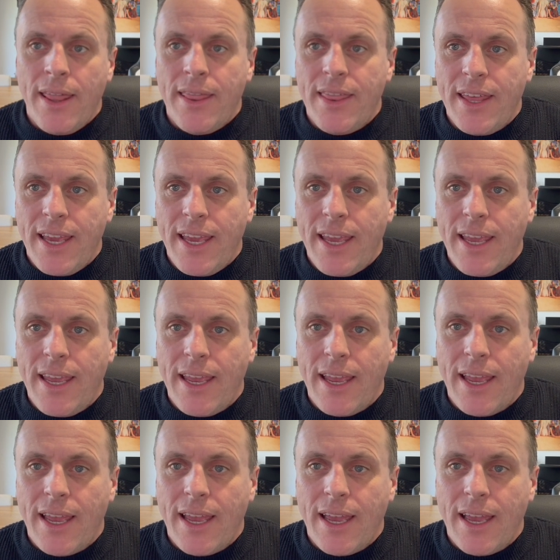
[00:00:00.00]
The
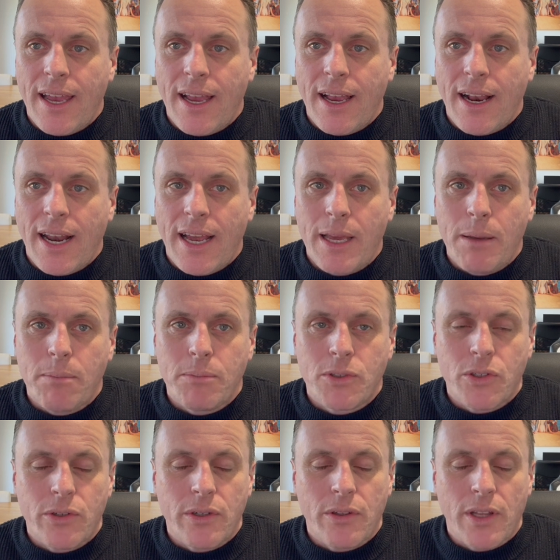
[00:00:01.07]

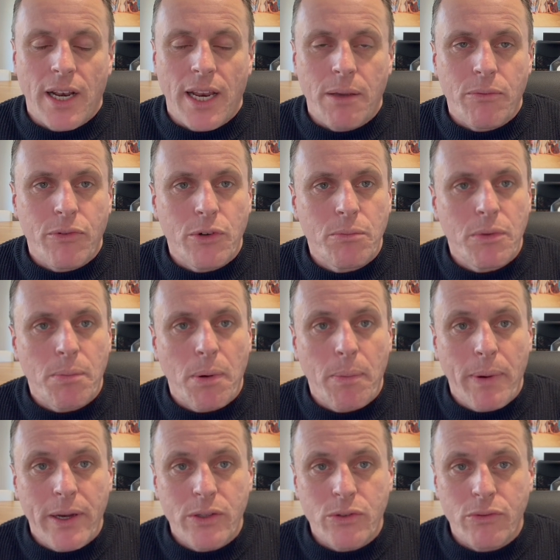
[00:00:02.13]

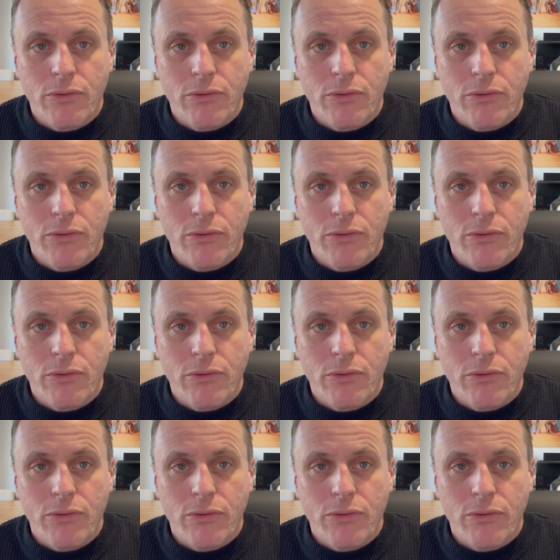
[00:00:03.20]
proposal